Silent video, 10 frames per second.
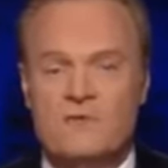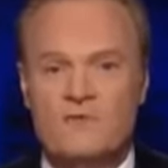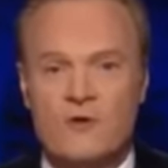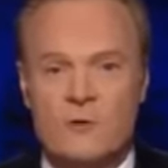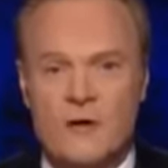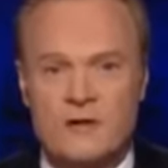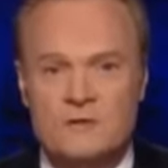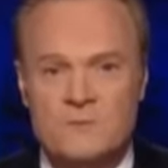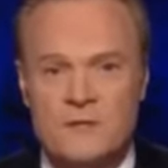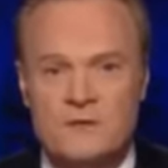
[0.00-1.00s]
former House
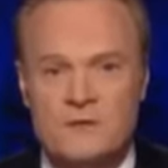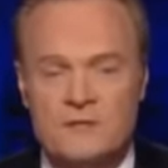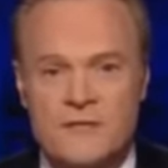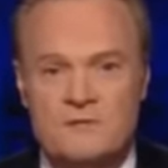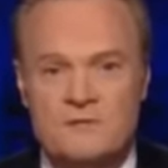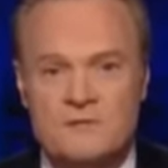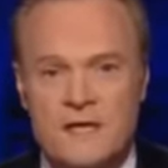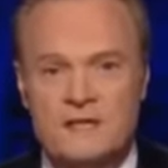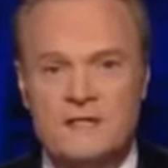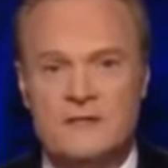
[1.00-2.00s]
Speaker Newt Gingrich's
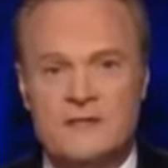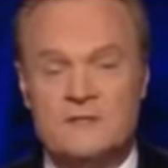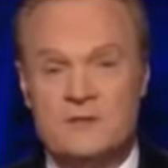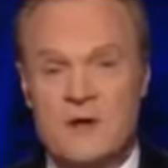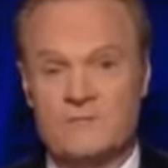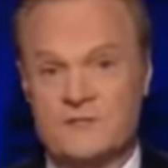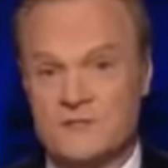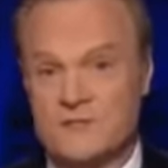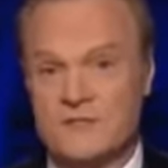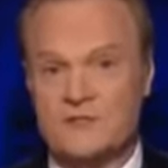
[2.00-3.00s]
idea to have
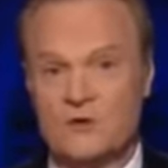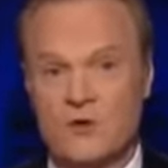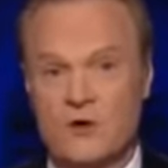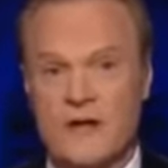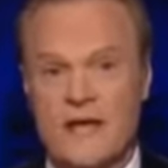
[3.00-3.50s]
6 or